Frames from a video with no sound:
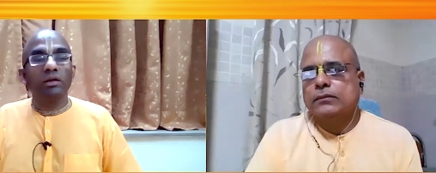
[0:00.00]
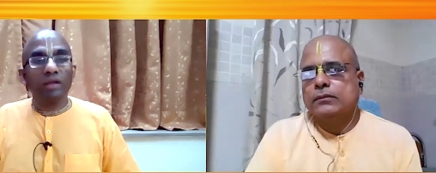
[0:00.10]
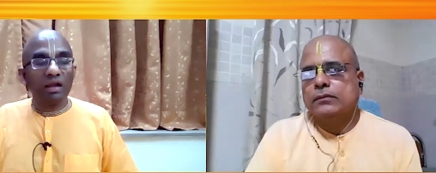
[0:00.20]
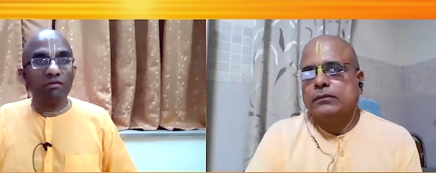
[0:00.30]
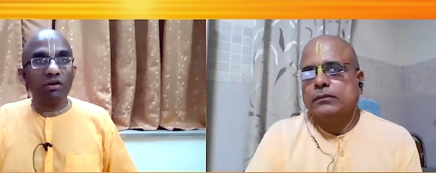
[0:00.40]

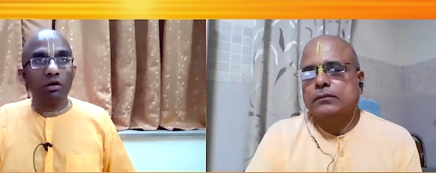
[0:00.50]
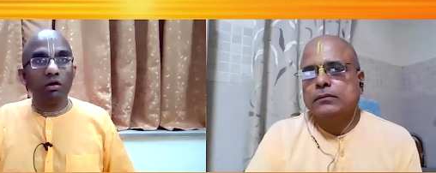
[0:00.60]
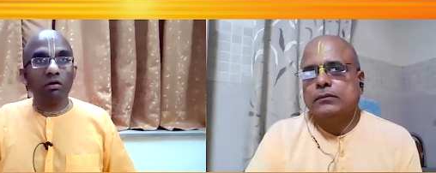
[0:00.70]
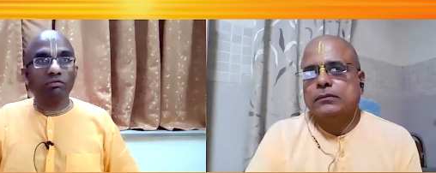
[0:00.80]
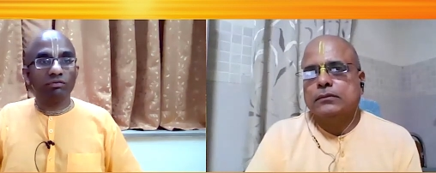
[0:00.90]
Speaker 1: the level
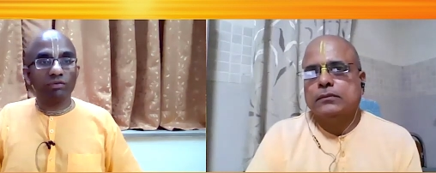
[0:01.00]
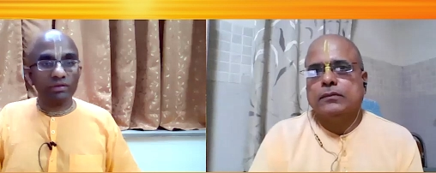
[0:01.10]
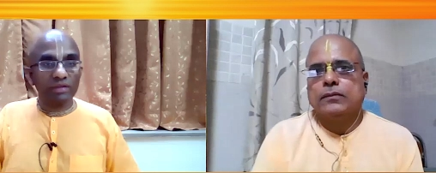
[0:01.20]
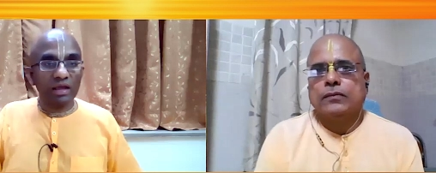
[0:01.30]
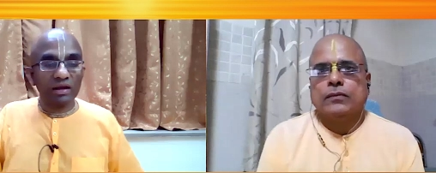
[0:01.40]
of
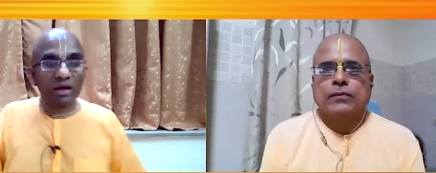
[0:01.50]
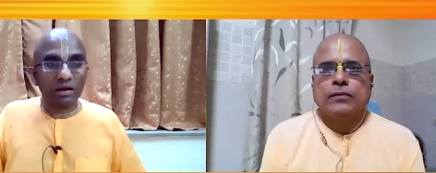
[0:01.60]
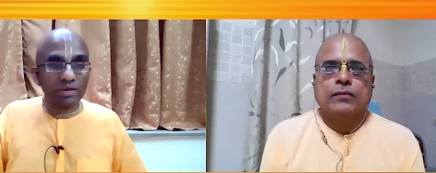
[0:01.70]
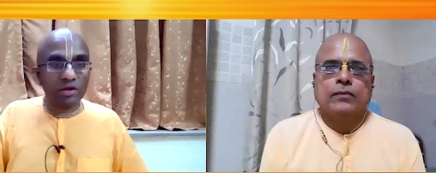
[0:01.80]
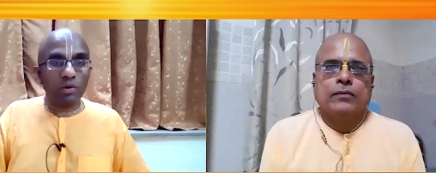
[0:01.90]
their
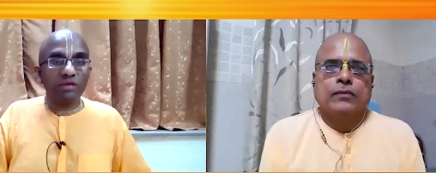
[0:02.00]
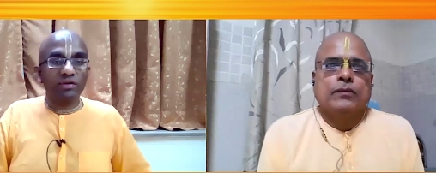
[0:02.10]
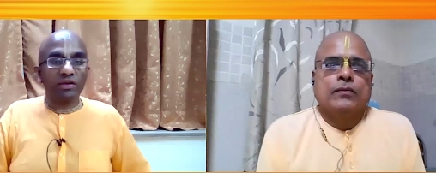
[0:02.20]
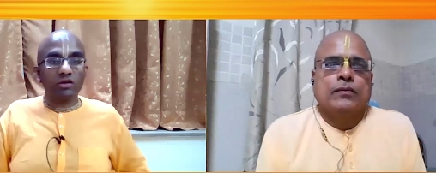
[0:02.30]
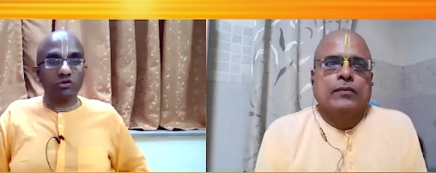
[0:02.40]
karmic
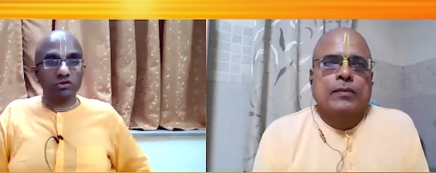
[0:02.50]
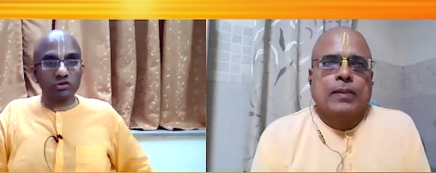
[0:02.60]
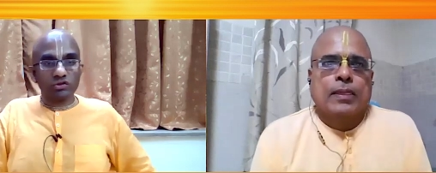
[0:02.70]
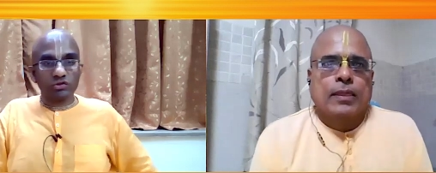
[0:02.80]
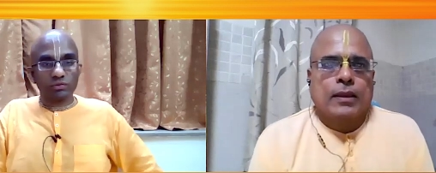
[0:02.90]

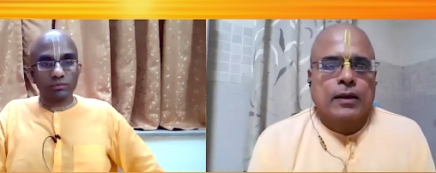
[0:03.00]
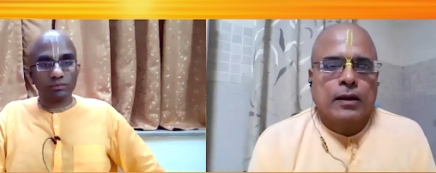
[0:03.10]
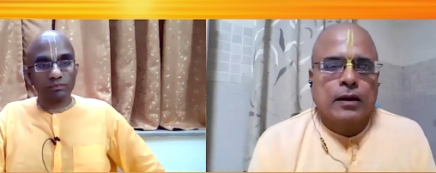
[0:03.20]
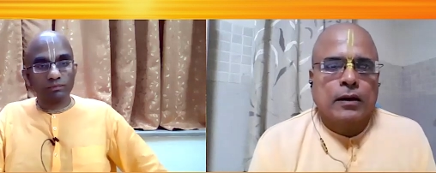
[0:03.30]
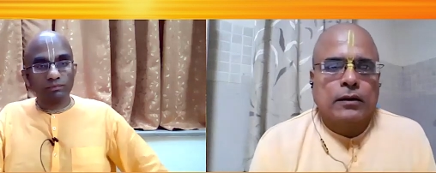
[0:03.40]
qualifications
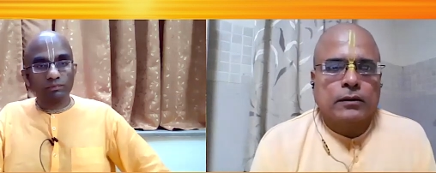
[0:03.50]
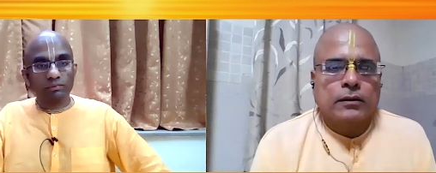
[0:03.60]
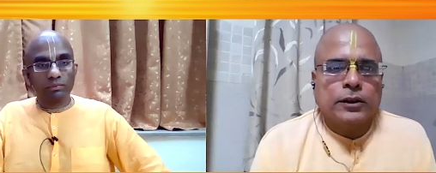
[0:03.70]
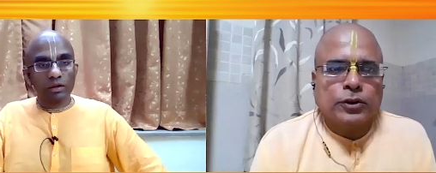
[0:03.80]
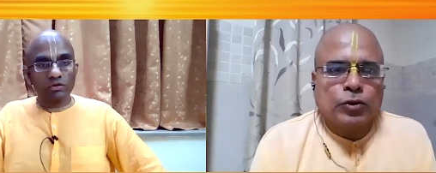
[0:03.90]

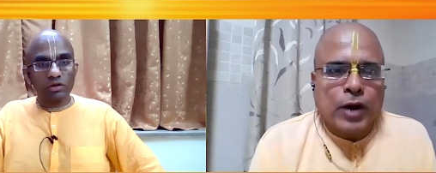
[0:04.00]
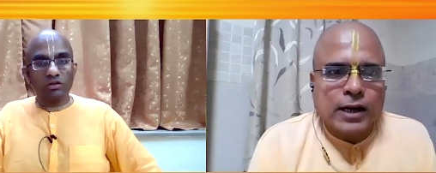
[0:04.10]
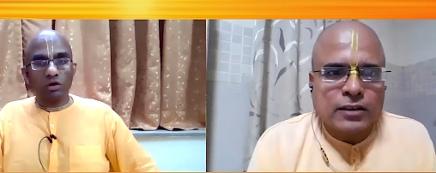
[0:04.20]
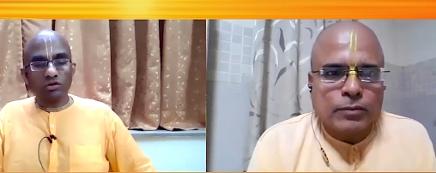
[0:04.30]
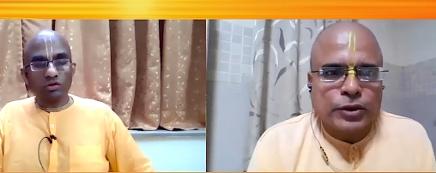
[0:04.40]
just to so
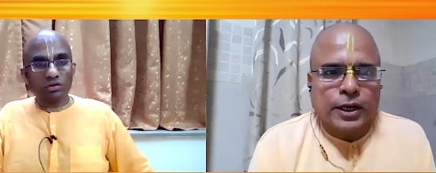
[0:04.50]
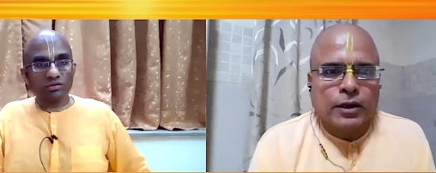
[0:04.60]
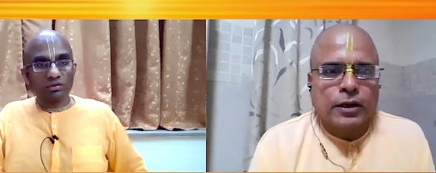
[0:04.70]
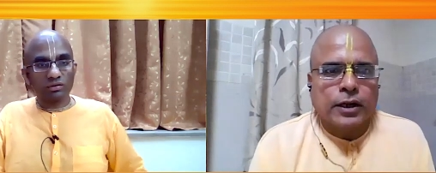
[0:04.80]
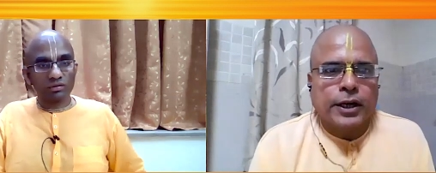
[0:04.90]
add
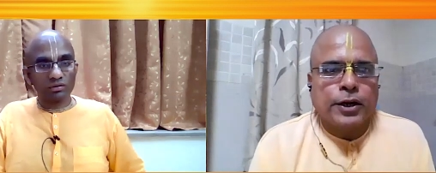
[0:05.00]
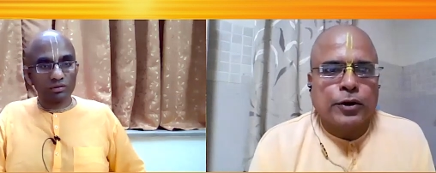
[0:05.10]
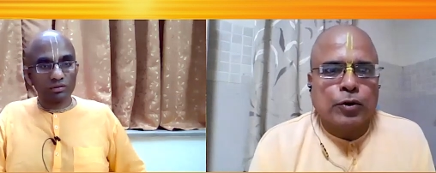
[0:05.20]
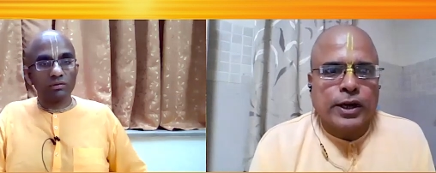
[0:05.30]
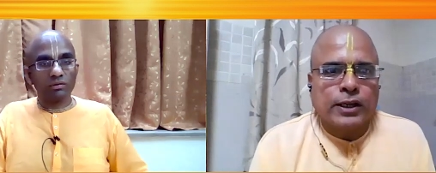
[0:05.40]
something
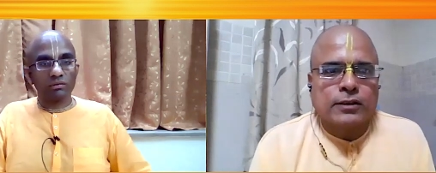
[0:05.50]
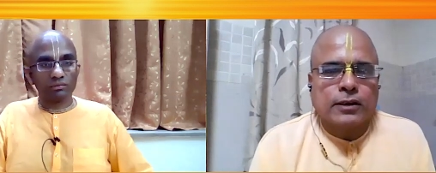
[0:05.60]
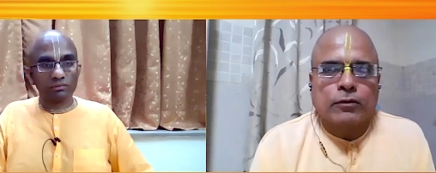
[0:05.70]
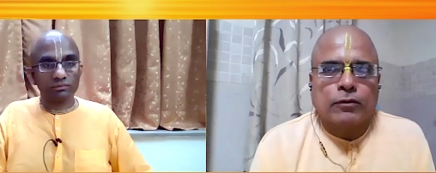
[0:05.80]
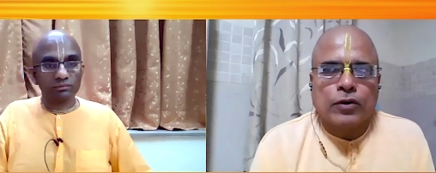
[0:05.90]
Speaker 2: in
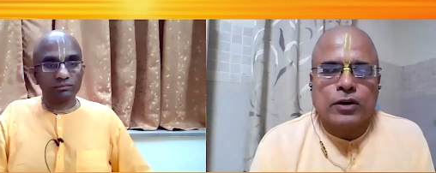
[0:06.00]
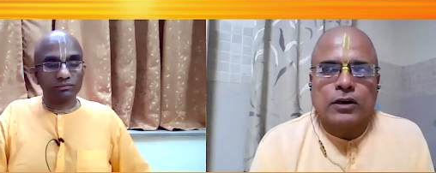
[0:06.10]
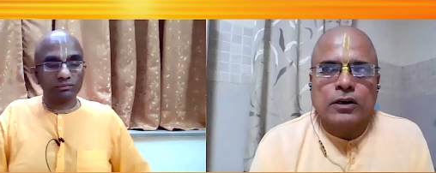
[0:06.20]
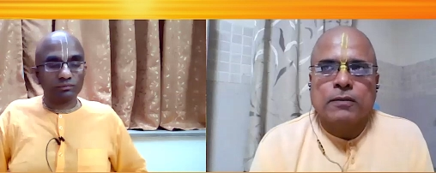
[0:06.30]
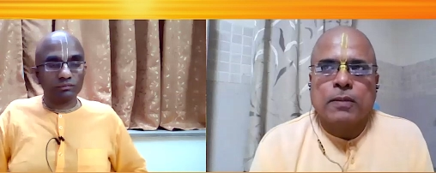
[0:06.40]
today's uh,
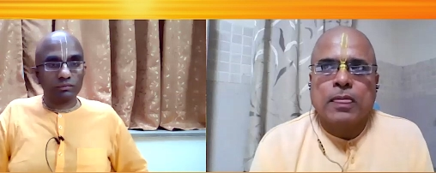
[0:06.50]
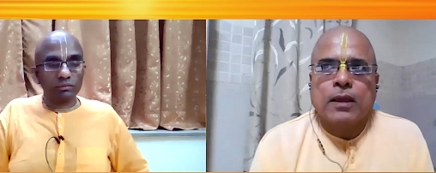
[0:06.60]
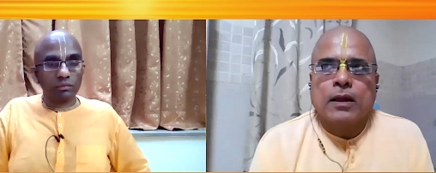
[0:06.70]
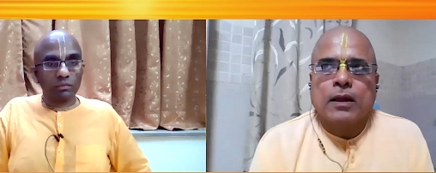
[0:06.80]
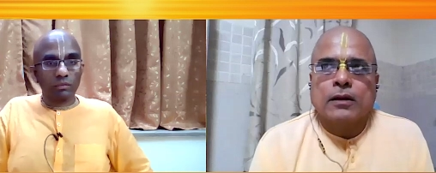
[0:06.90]
world
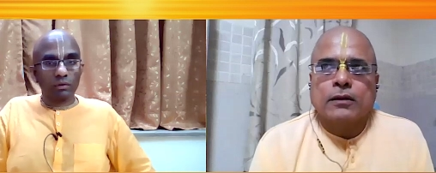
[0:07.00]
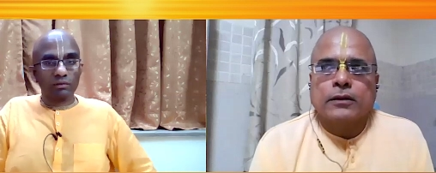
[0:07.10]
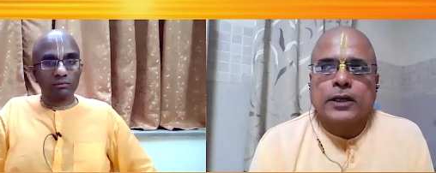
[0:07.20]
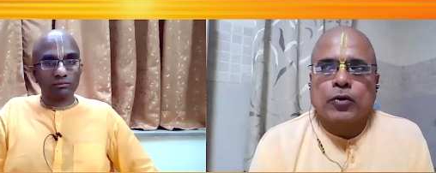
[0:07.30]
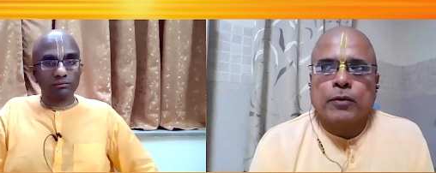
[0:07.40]

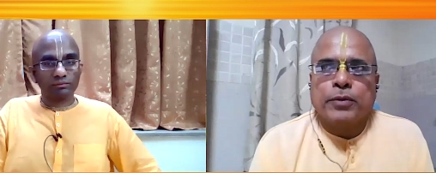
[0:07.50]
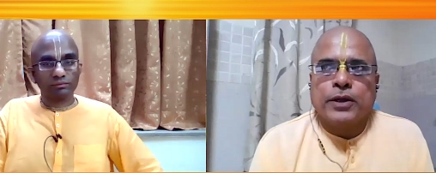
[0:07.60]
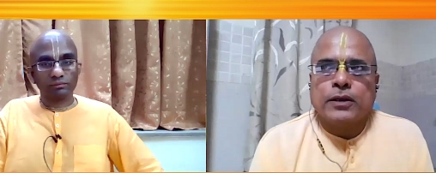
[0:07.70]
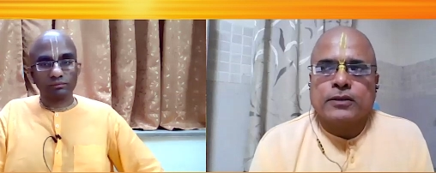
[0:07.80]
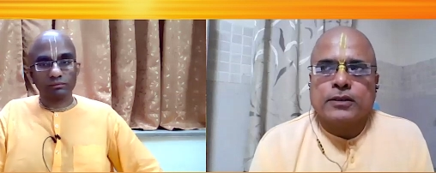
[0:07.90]
there could
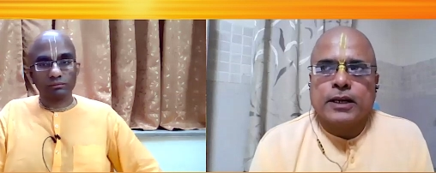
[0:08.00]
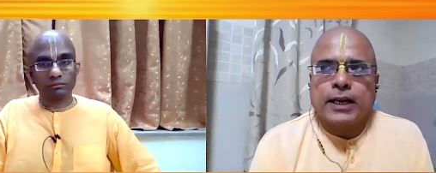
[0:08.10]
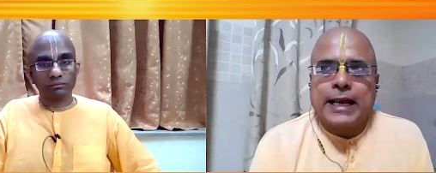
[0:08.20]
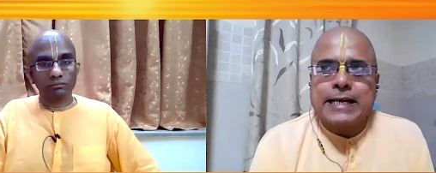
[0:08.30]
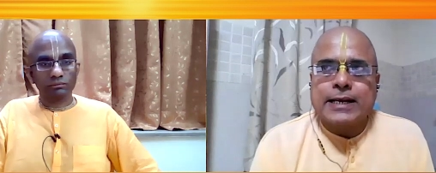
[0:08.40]
be
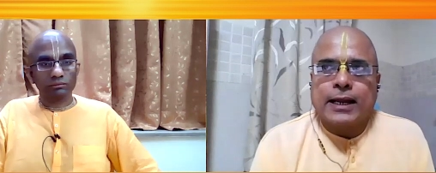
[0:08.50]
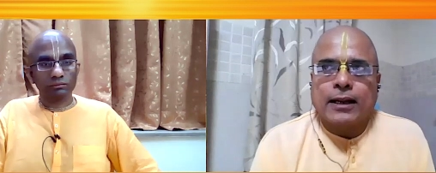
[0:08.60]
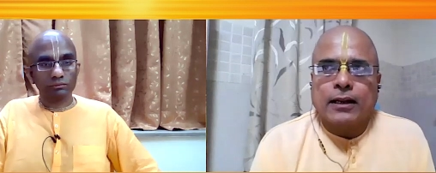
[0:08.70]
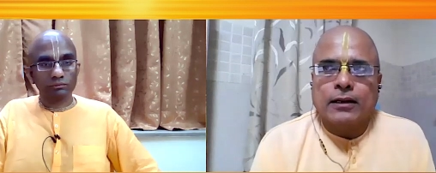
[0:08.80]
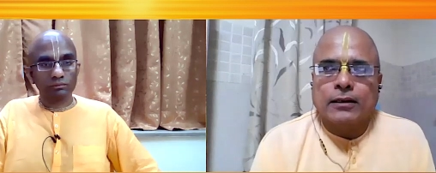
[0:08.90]
say
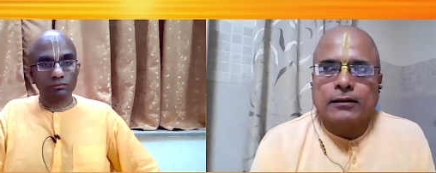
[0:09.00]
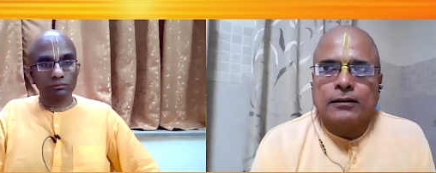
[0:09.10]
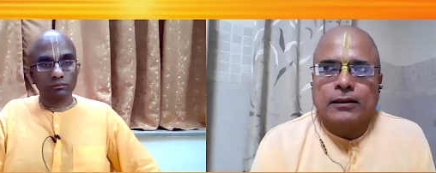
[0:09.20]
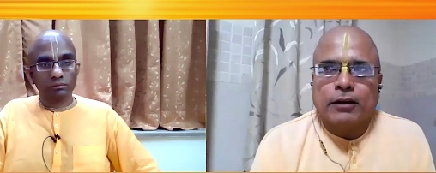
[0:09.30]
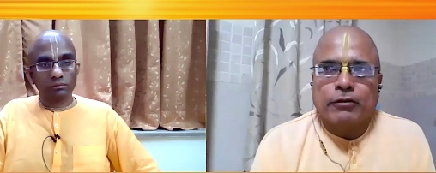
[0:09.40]
intel
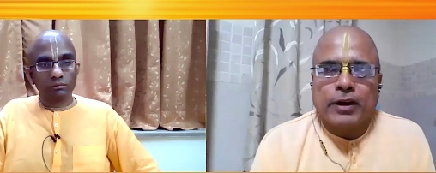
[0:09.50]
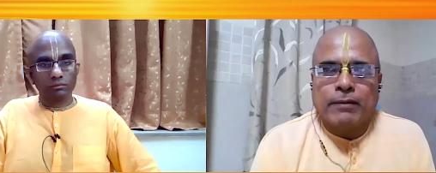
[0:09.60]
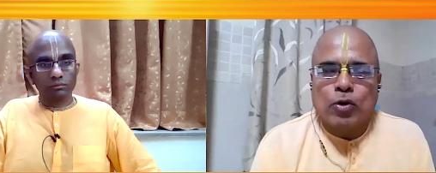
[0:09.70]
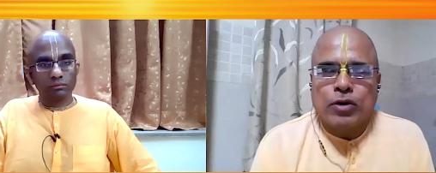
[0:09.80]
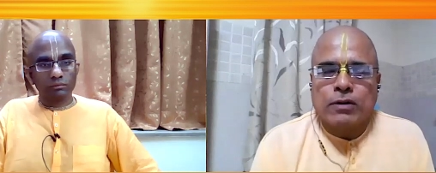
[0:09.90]
like we
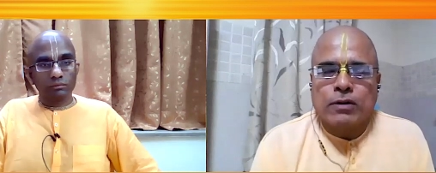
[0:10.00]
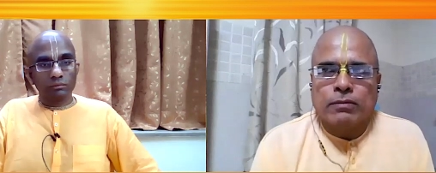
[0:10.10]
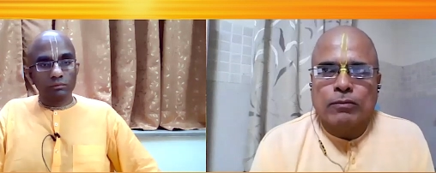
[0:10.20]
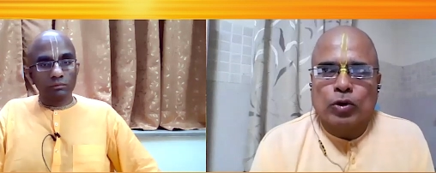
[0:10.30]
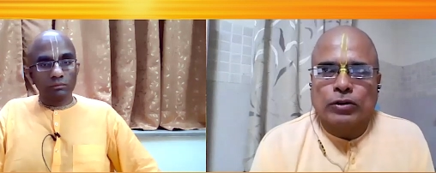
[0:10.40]
have born
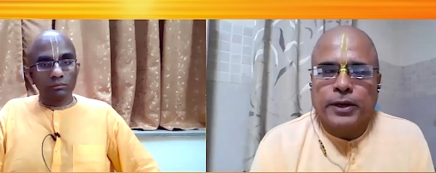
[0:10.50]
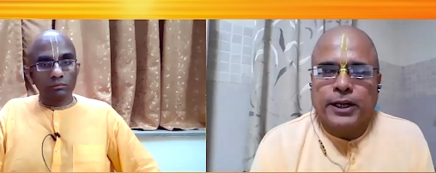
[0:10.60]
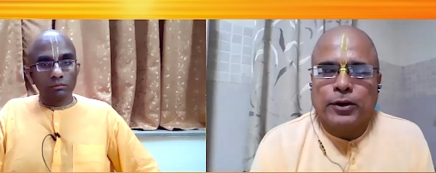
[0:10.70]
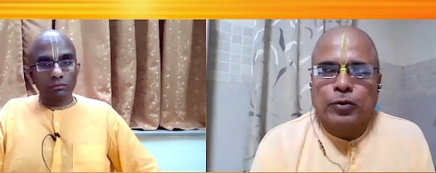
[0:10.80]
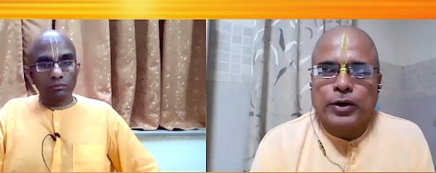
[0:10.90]
both
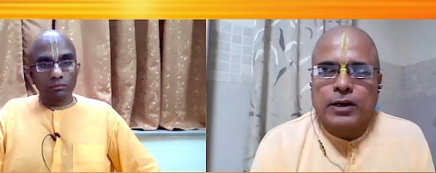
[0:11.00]
been to